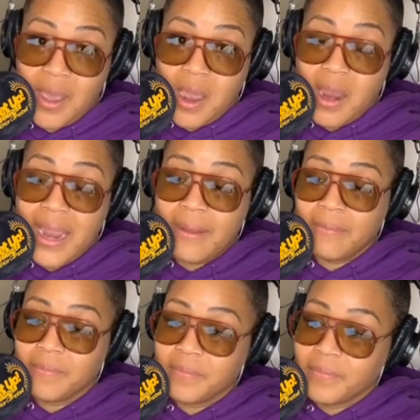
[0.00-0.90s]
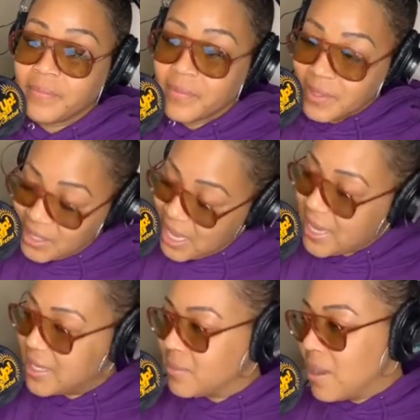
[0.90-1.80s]
All right?
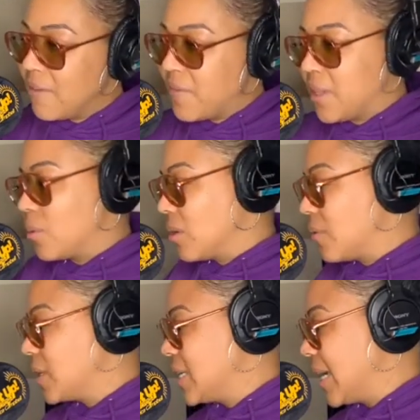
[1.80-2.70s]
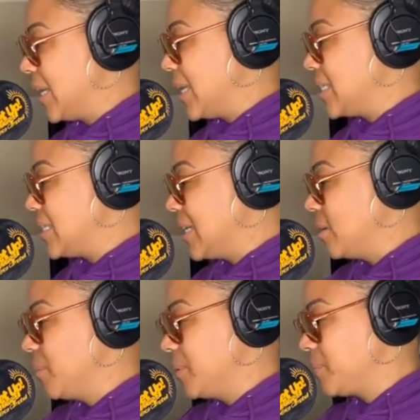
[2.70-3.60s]
That is my faith walk for today, ladies and
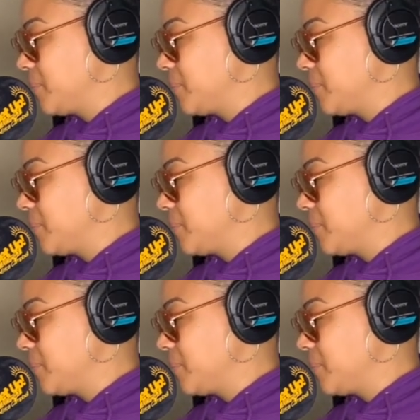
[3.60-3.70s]
gentlemen.